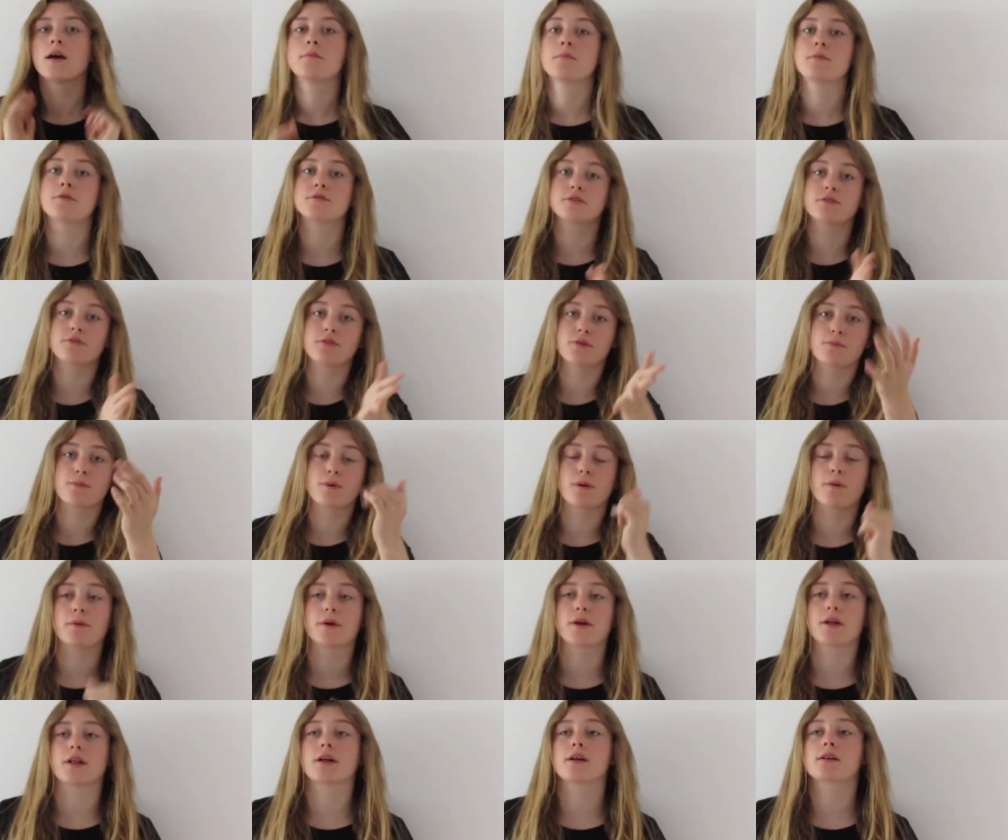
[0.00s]
Most of you
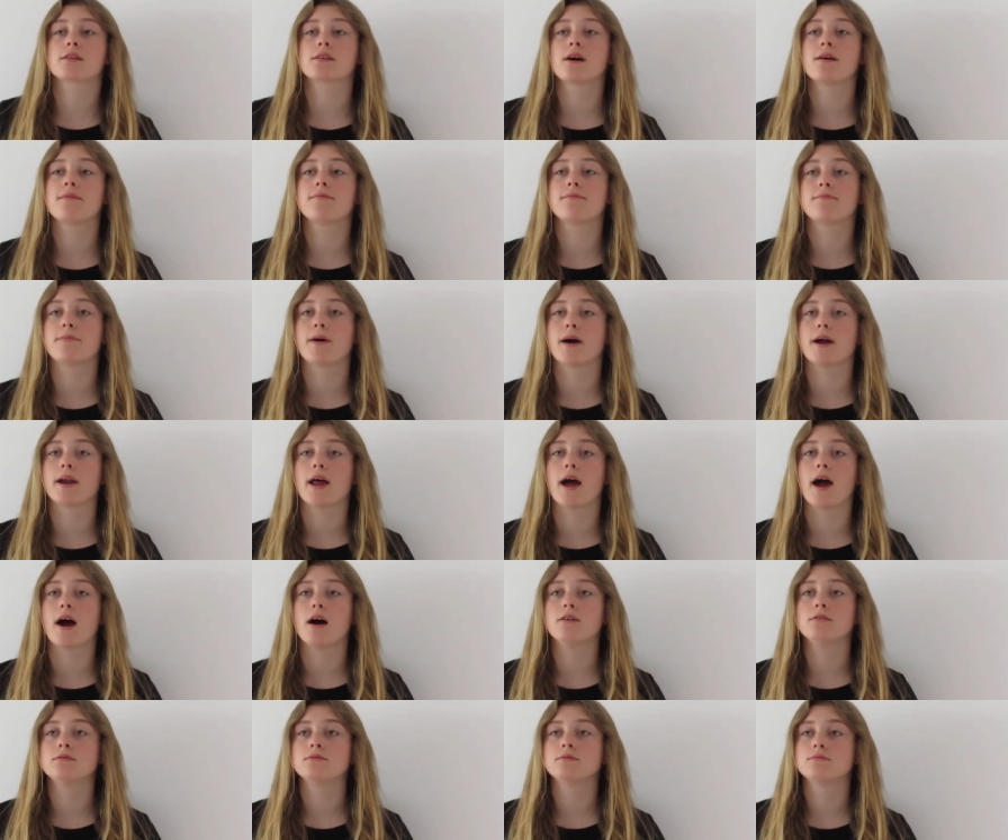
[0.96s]
probably clicked that by
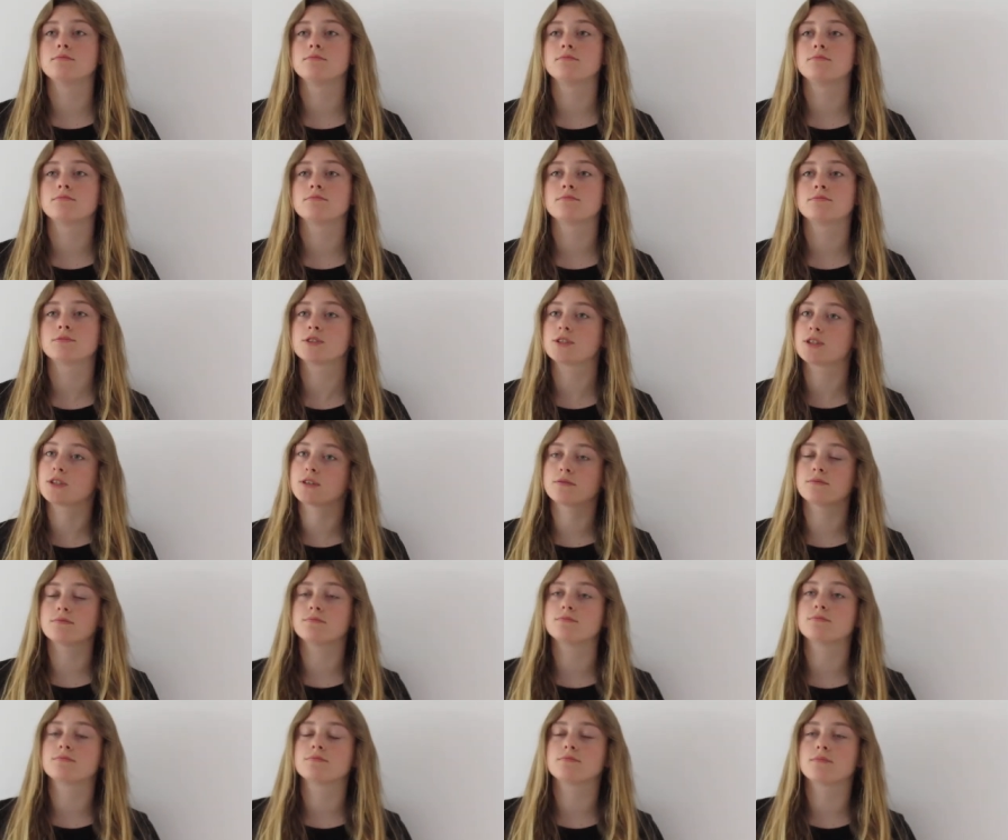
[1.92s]
now, so
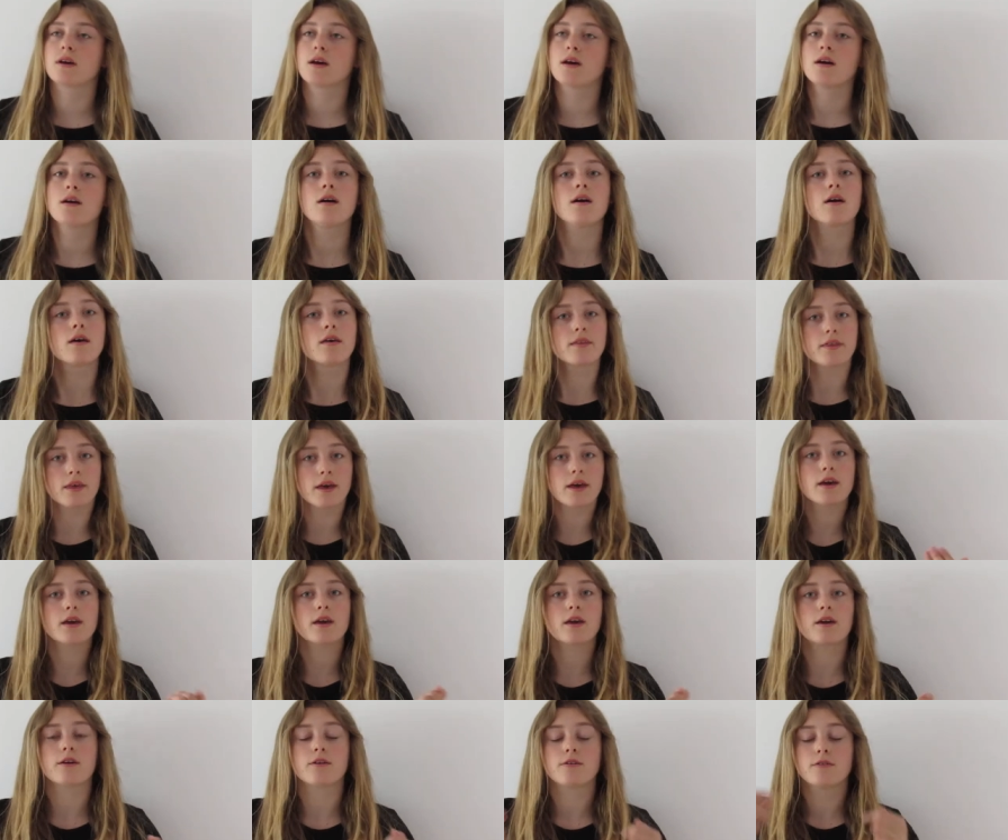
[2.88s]

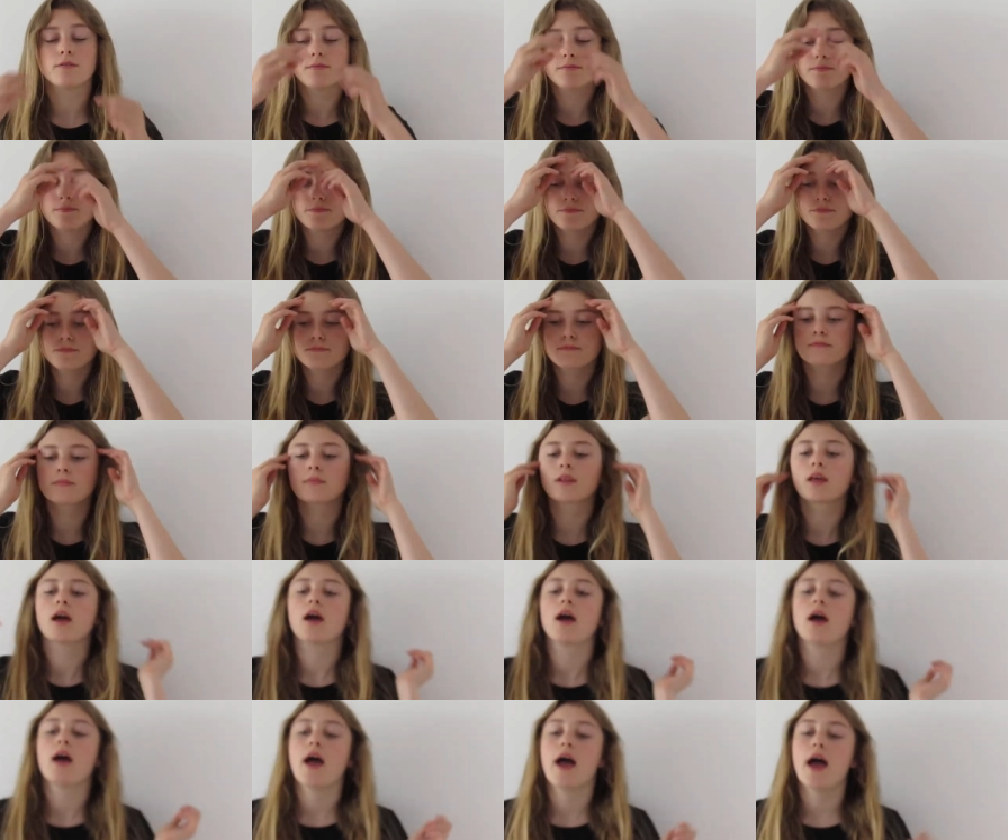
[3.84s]
thank you.
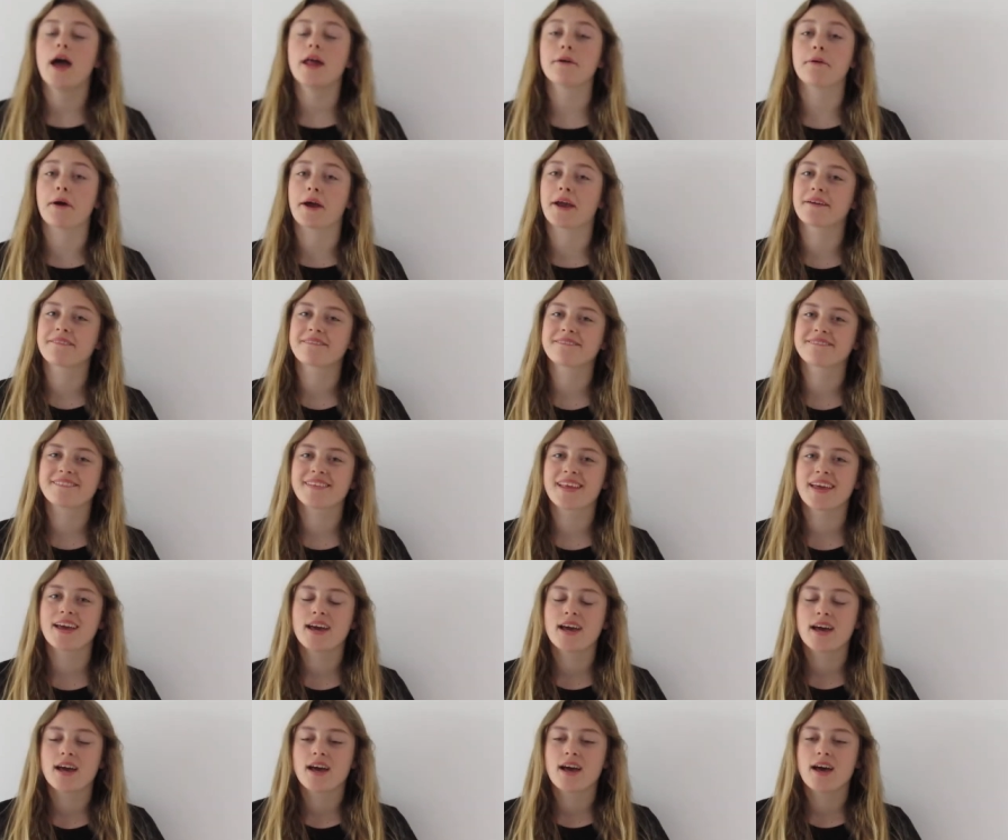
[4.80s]
Anyway,
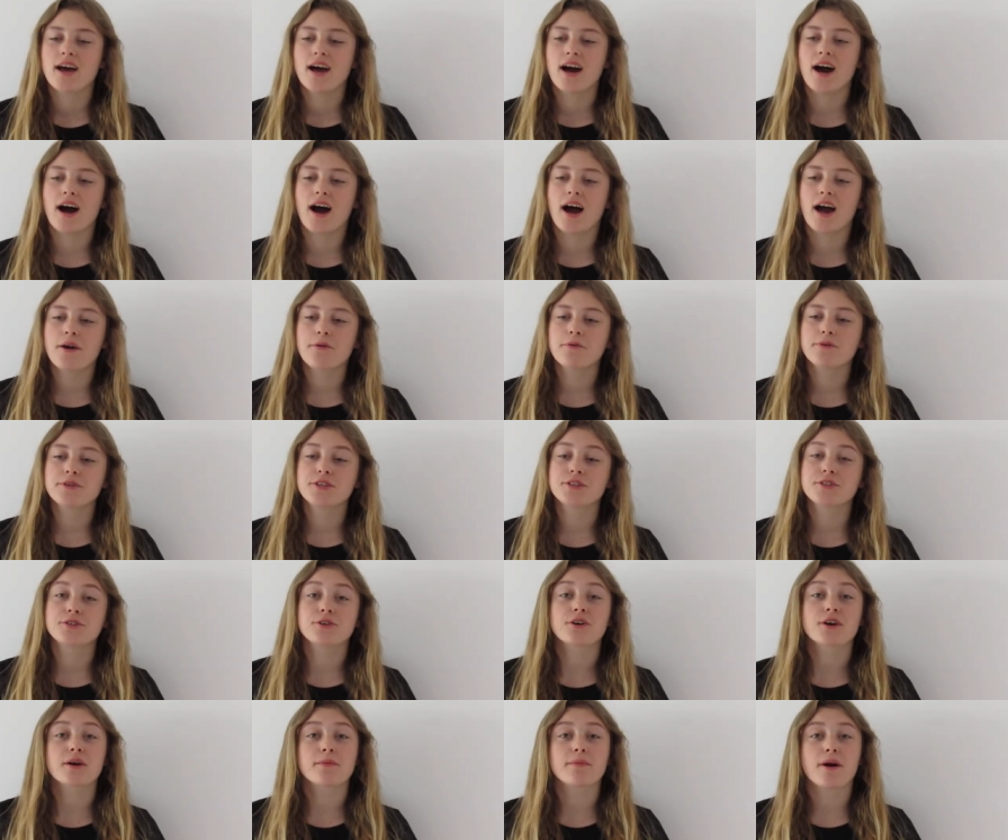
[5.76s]
I want to
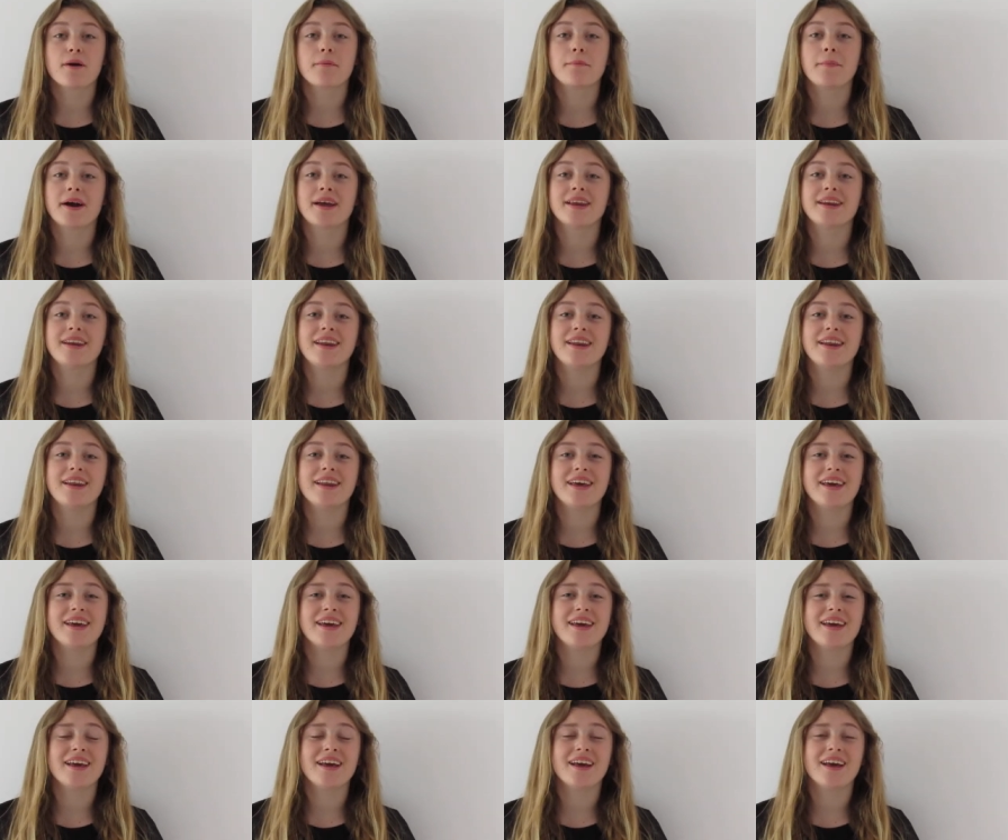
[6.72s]
talk about my
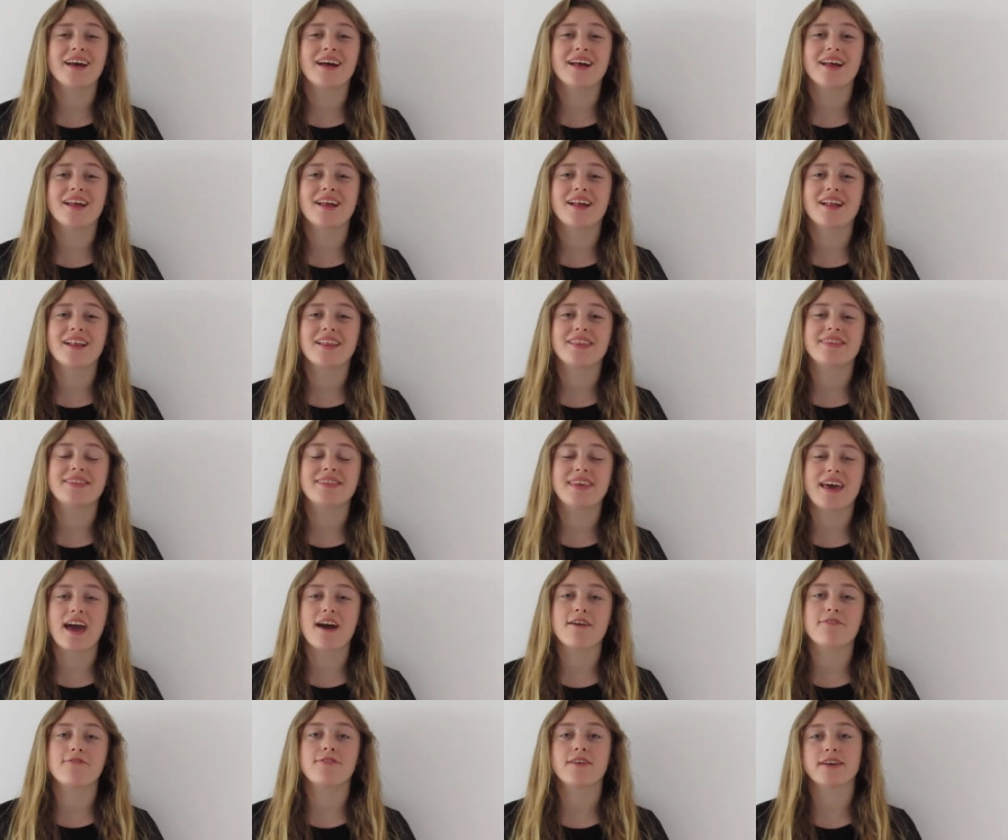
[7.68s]

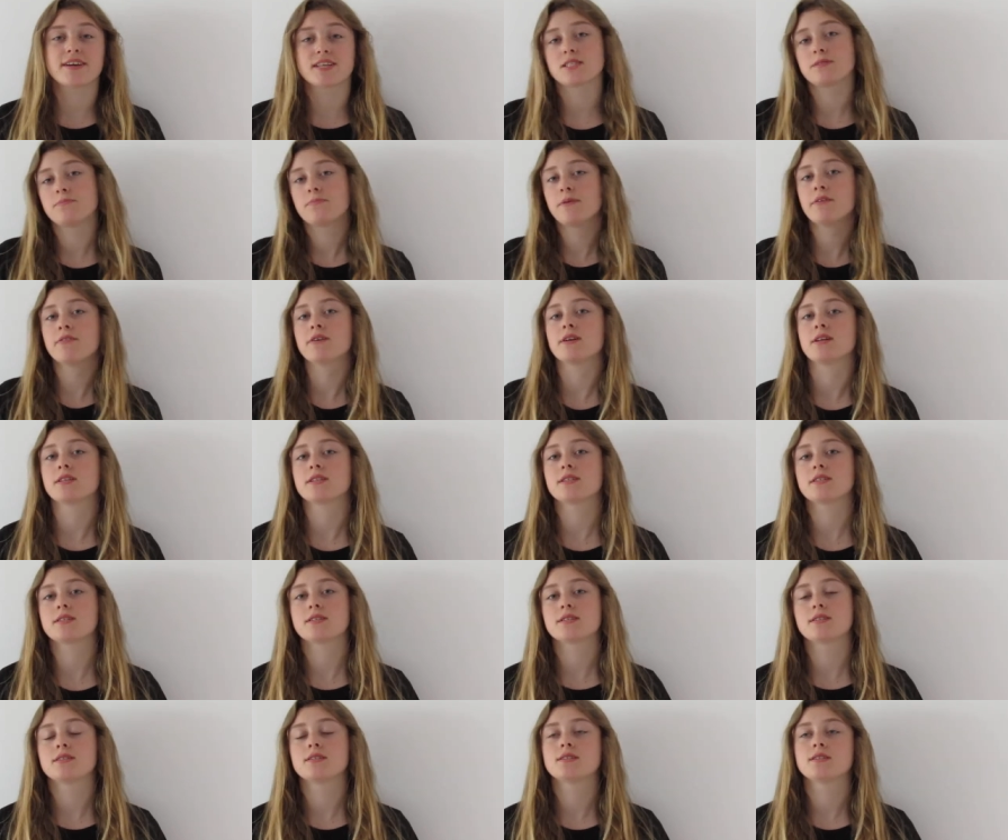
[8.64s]
near-death
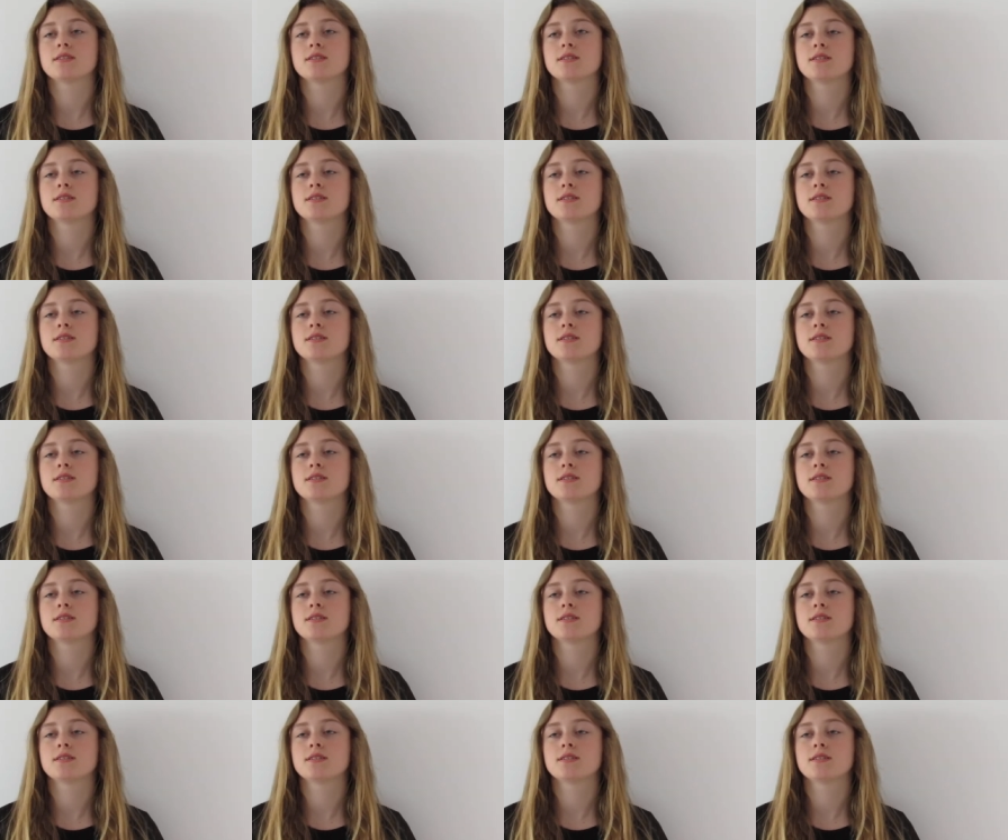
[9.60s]
experience